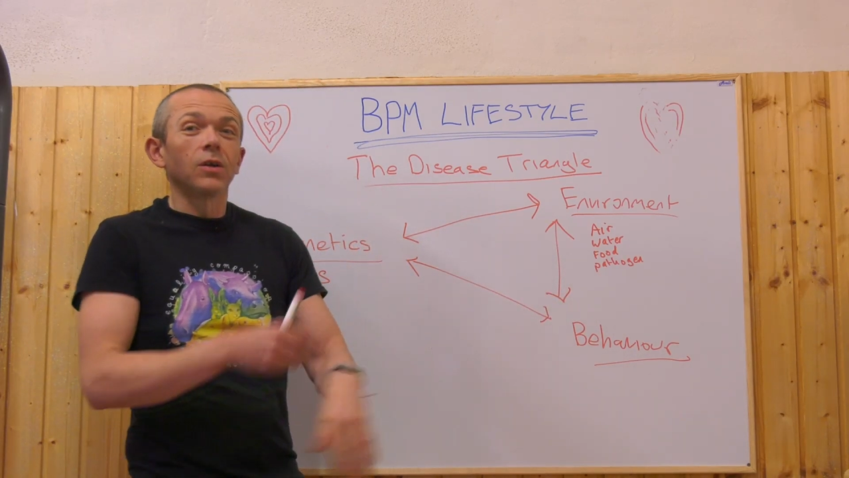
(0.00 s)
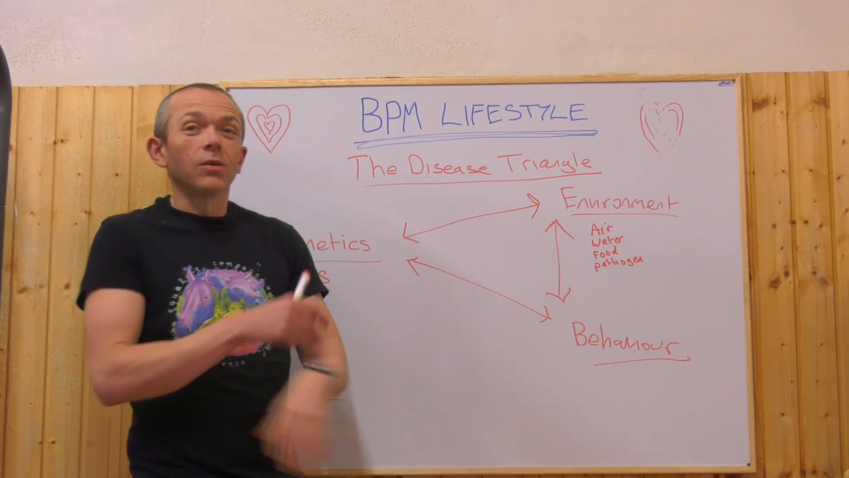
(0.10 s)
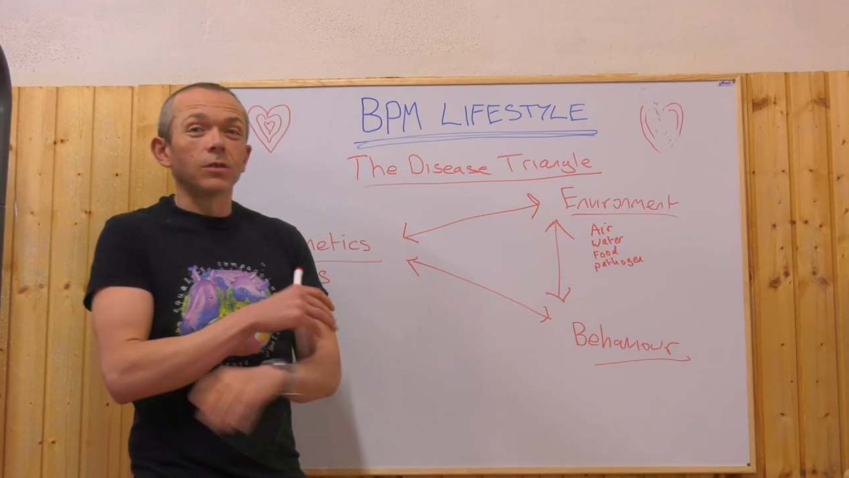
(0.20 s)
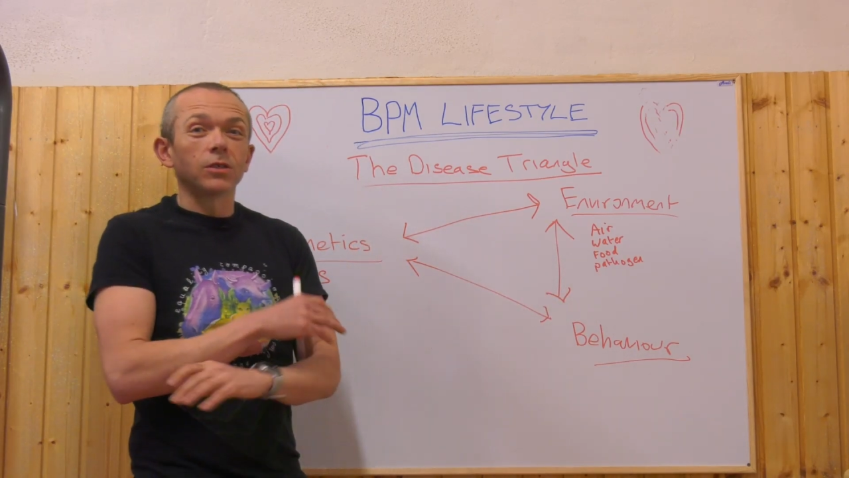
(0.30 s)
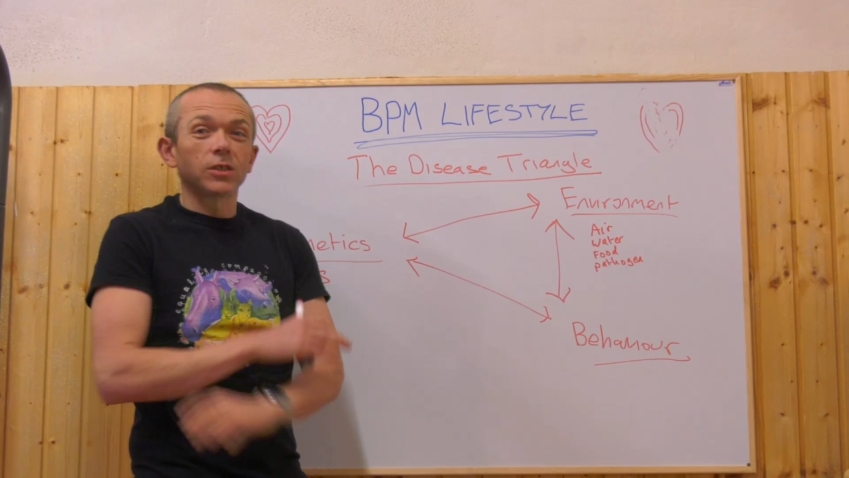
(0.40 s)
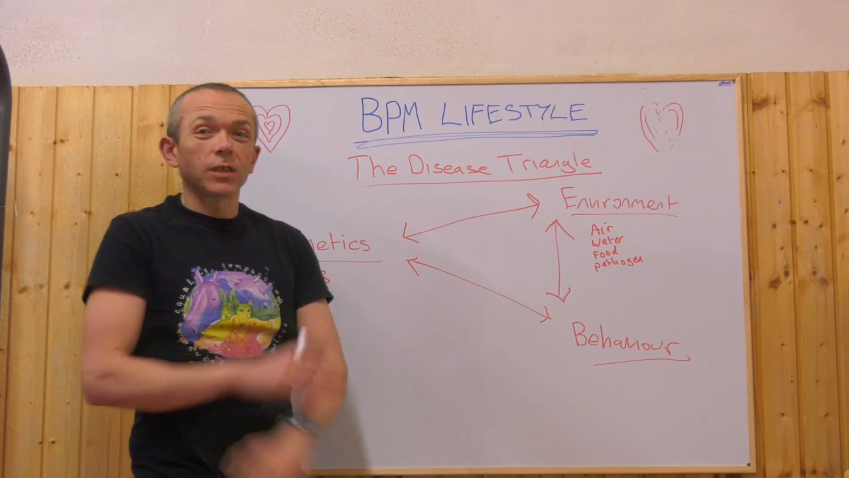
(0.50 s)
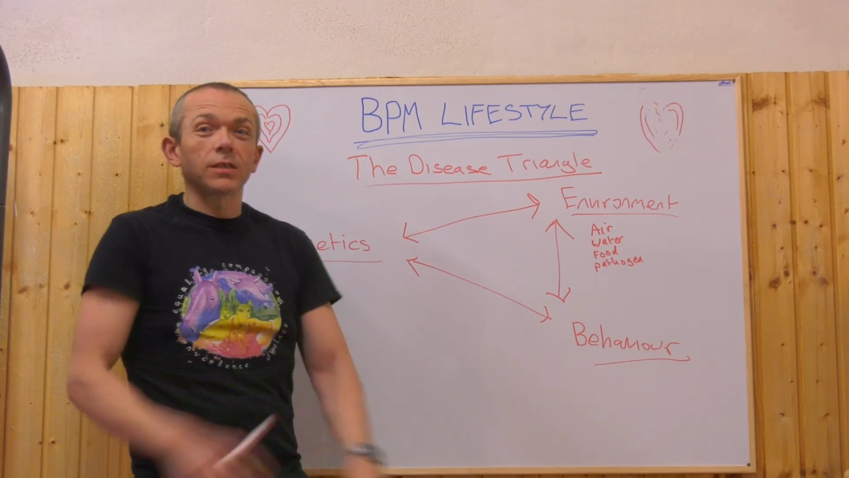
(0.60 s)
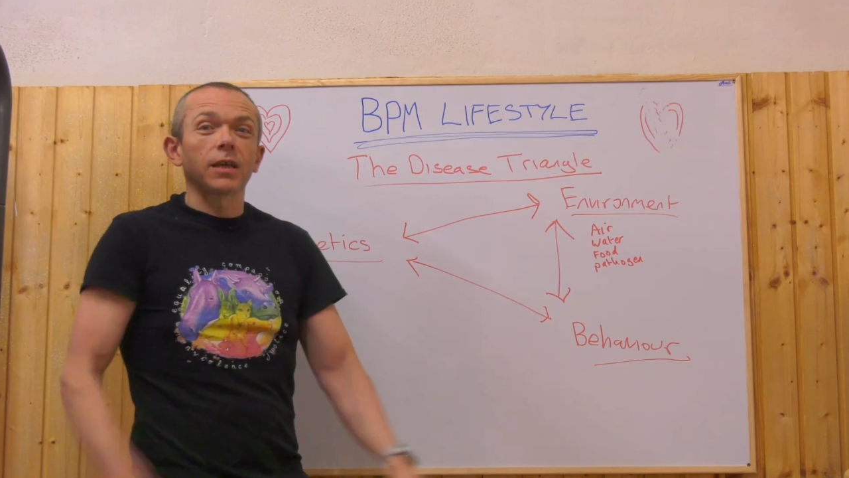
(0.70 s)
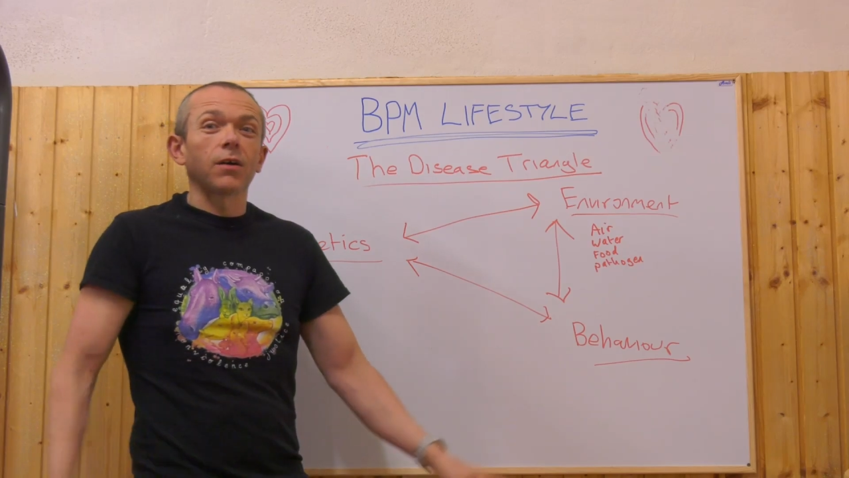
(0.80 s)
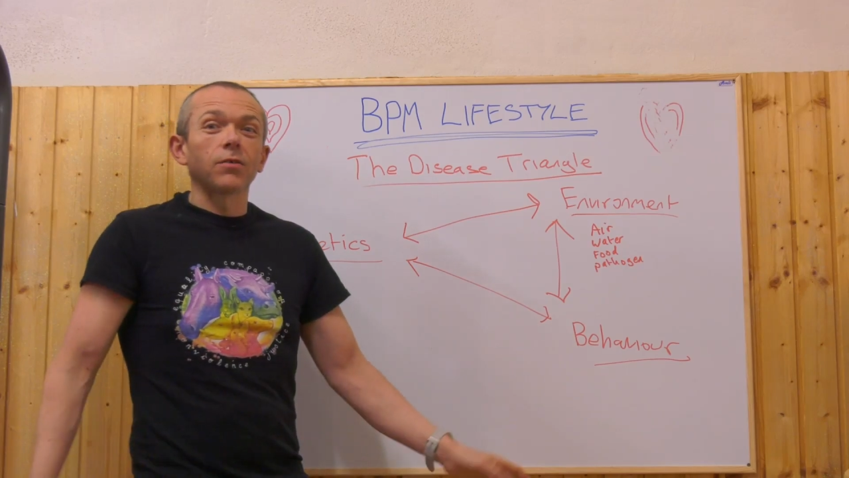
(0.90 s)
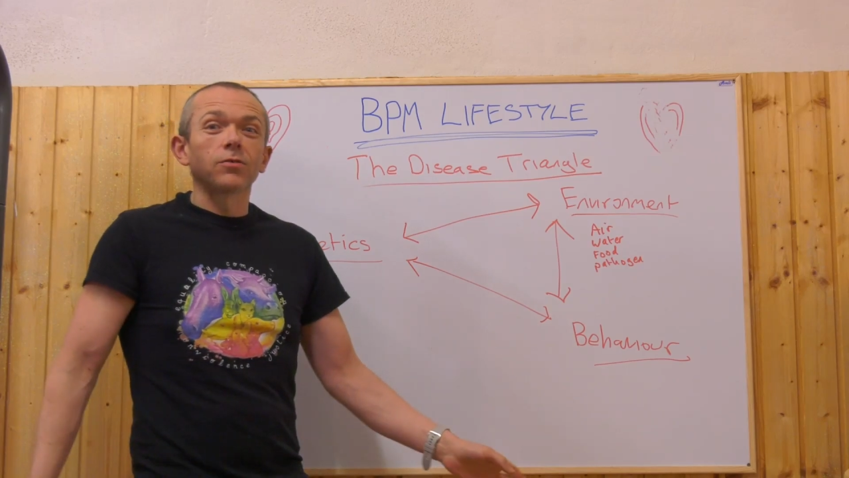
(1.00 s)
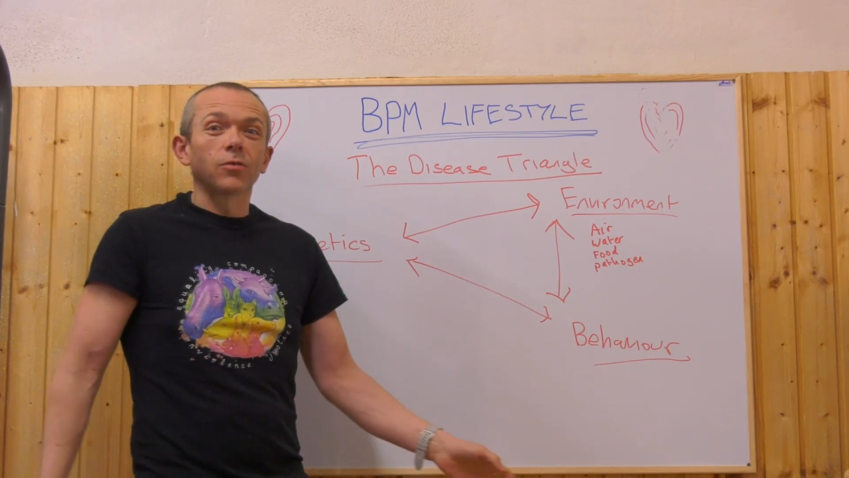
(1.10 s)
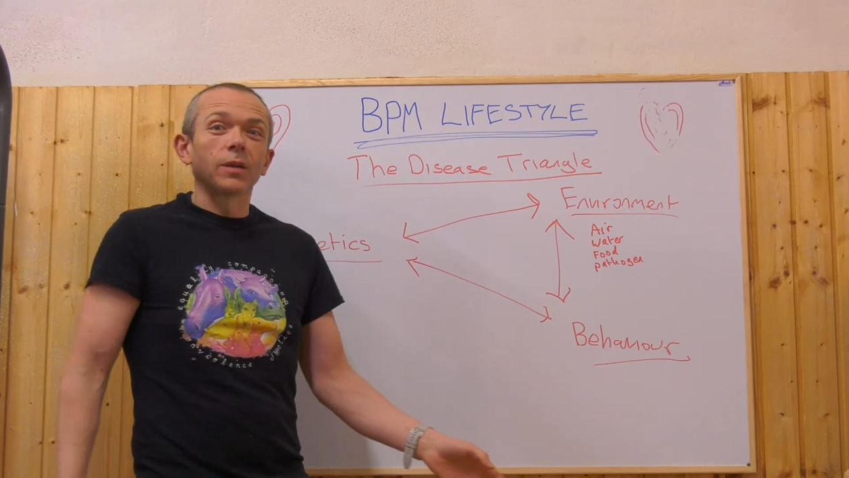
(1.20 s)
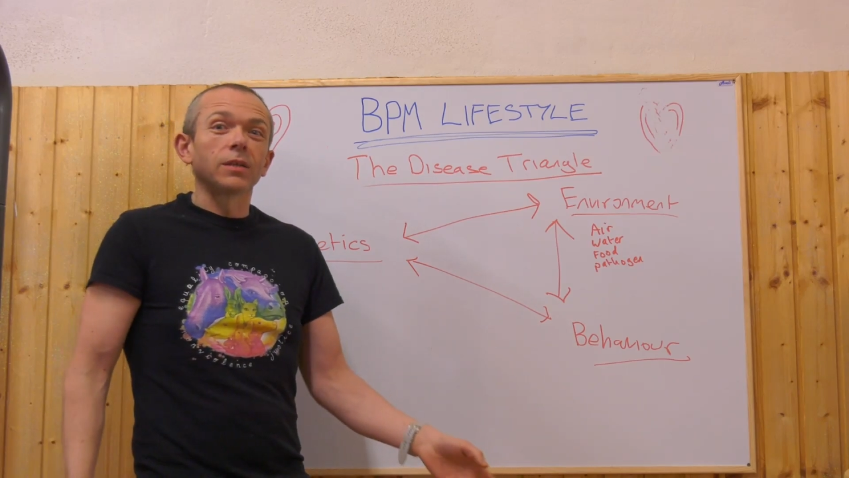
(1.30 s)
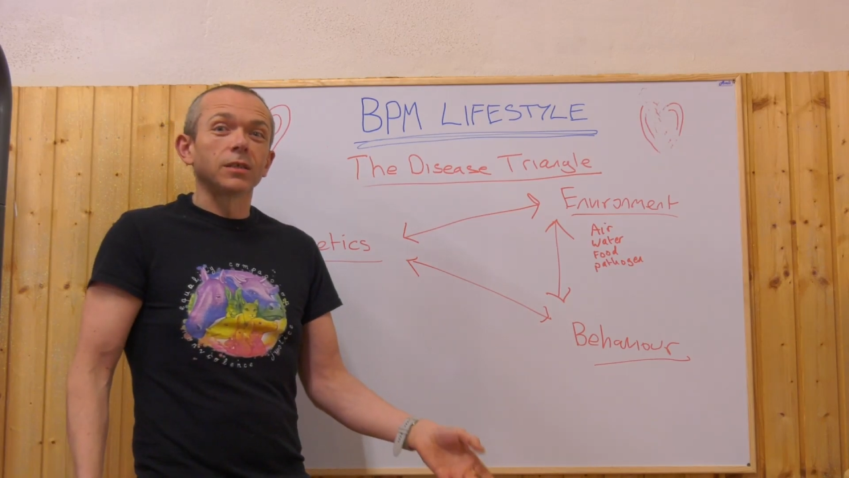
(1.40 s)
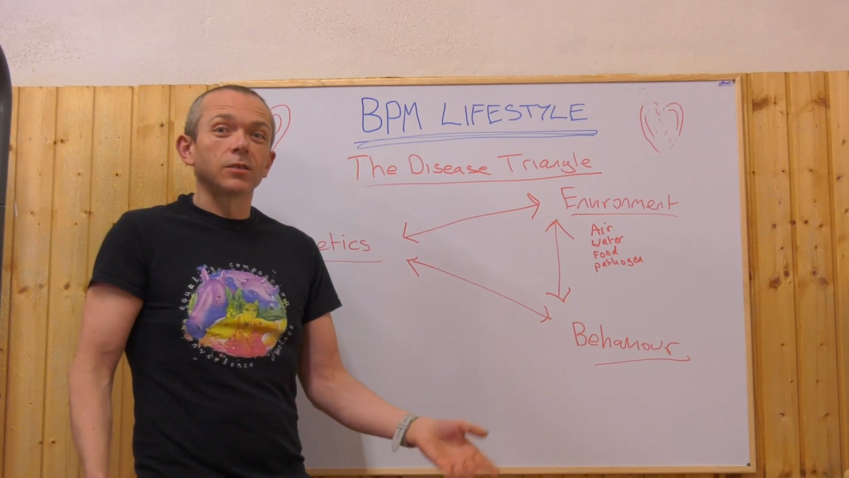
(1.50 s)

which shuts down your ability